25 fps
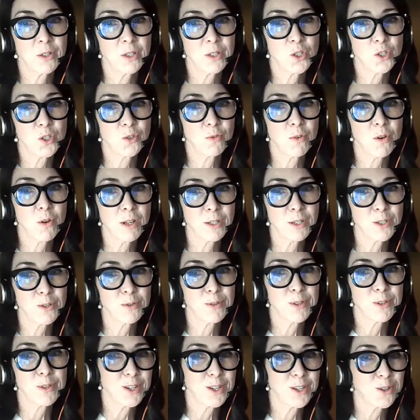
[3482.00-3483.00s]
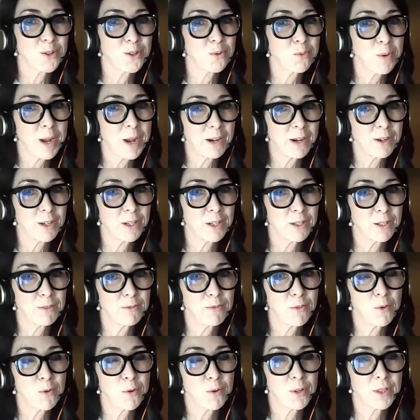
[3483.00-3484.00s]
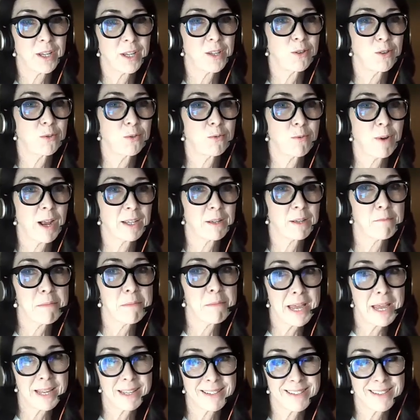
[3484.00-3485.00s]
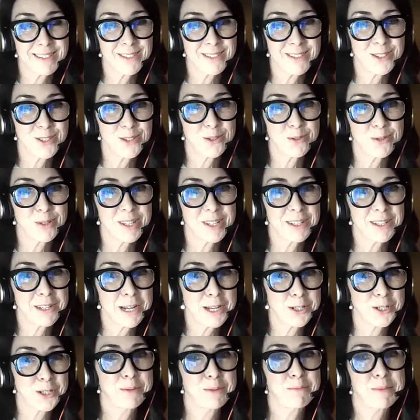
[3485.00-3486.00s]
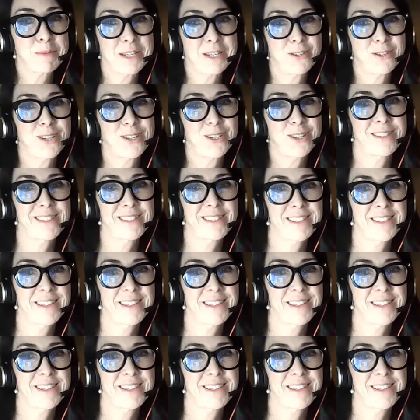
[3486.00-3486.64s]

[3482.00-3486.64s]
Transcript: or in Toronto that you're aware of or that you'd recommend to concussion patients?